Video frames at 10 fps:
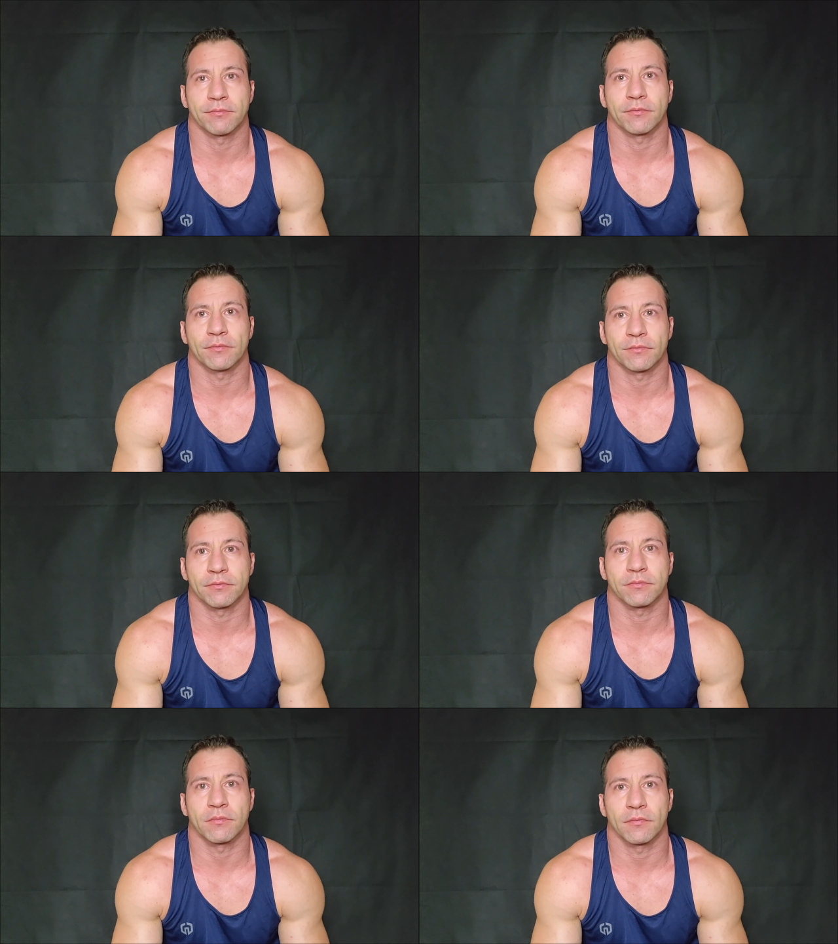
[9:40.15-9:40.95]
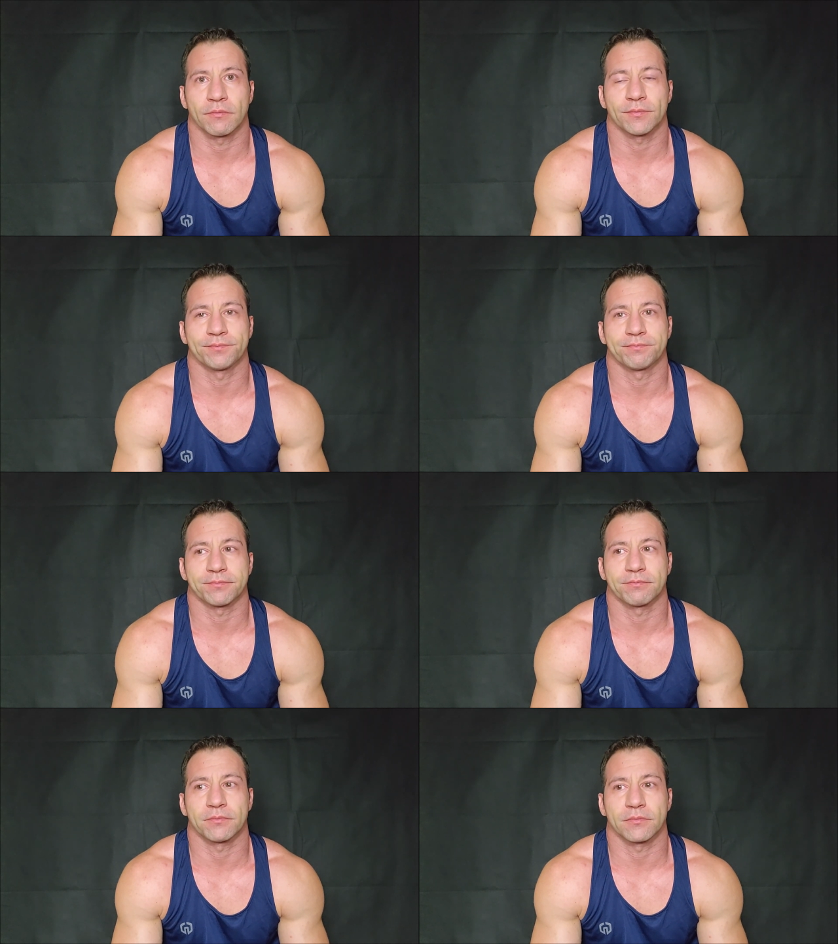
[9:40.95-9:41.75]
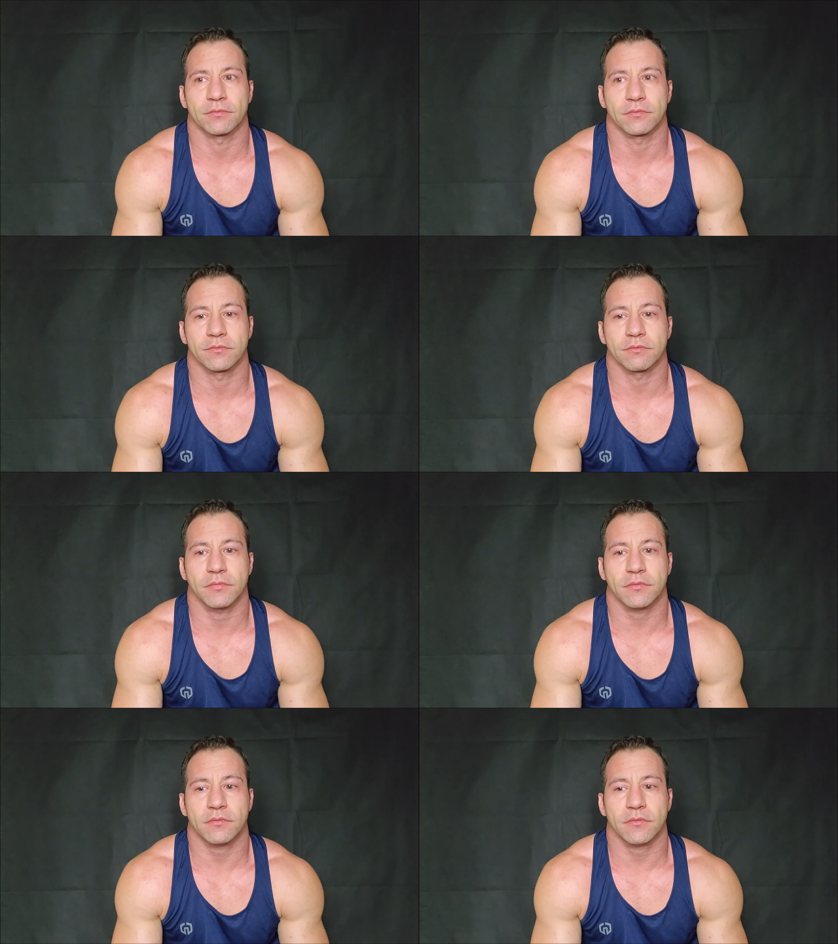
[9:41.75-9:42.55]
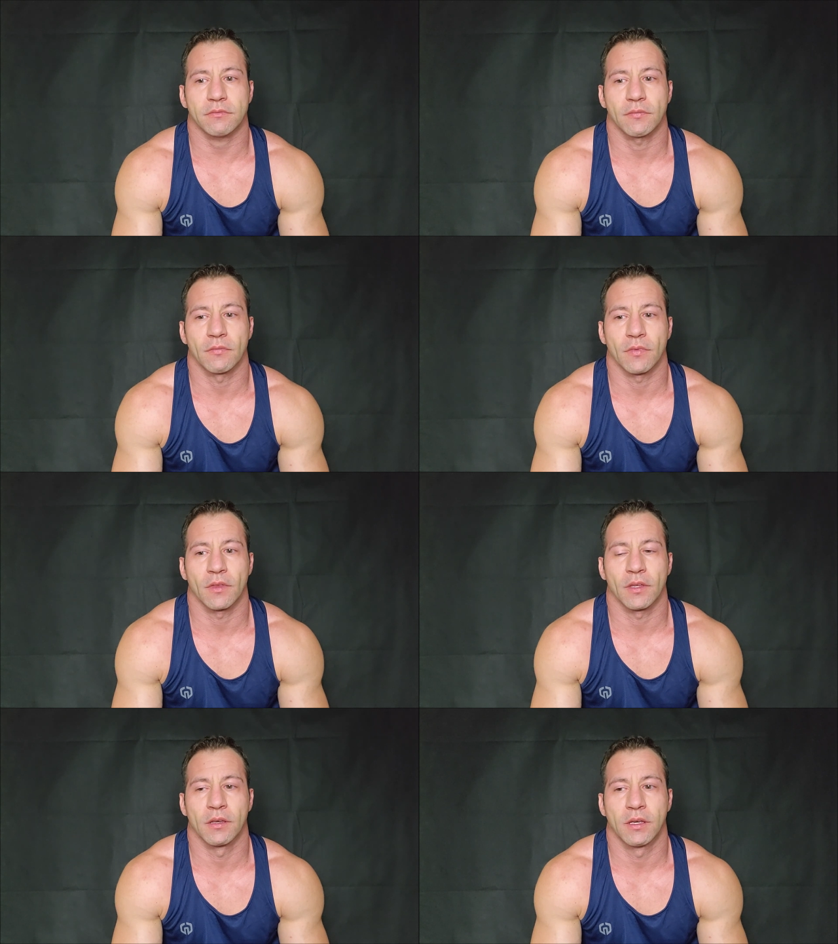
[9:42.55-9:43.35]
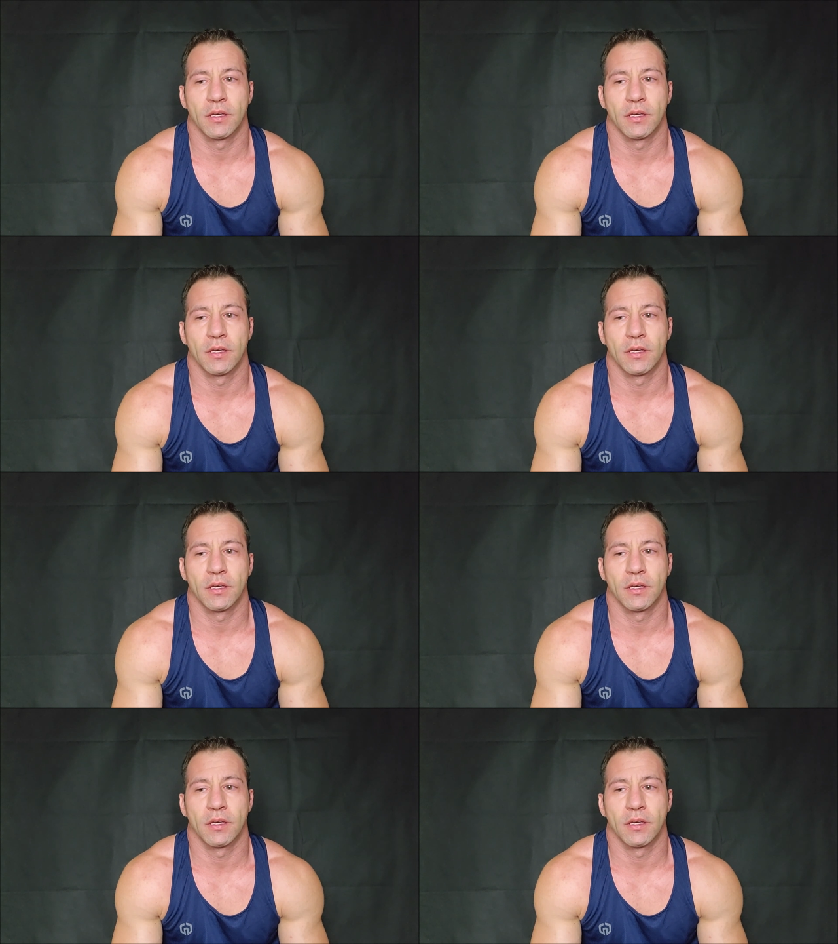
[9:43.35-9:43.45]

No one is speaking in this clip.